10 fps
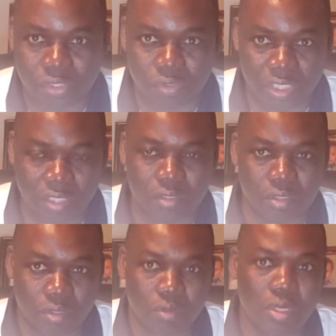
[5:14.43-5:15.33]
so they
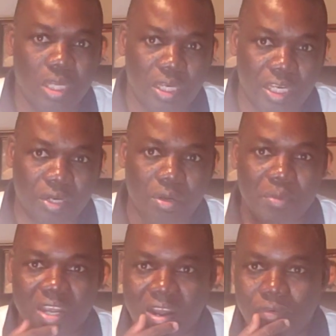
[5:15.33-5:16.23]
know they're going to
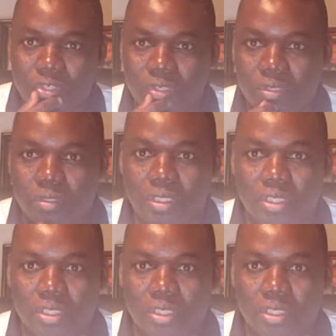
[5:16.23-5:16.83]
be counting on